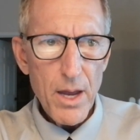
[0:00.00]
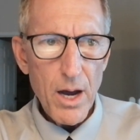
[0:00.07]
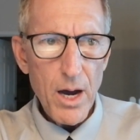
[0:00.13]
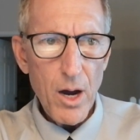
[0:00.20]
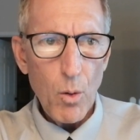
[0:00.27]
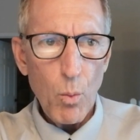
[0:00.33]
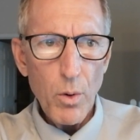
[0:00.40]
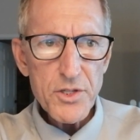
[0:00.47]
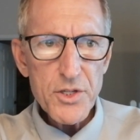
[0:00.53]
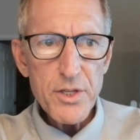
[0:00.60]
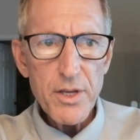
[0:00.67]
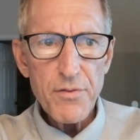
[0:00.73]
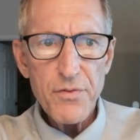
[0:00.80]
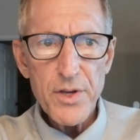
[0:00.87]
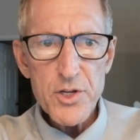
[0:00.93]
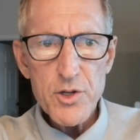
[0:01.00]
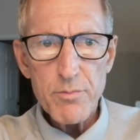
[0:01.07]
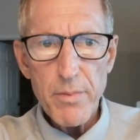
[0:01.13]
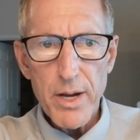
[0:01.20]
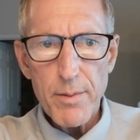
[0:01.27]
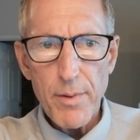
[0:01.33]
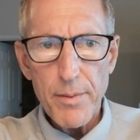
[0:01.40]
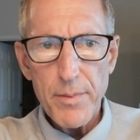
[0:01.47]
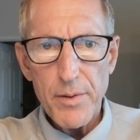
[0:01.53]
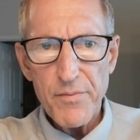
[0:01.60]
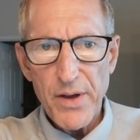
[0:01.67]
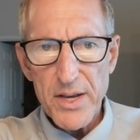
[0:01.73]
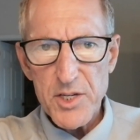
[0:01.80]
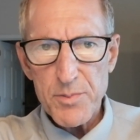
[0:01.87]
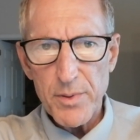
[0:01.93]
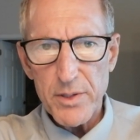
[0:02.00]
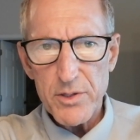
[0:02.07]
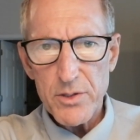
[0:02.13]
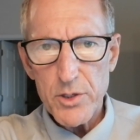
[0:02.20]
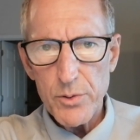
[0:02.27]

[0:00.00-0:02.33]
What's the official minimum investment?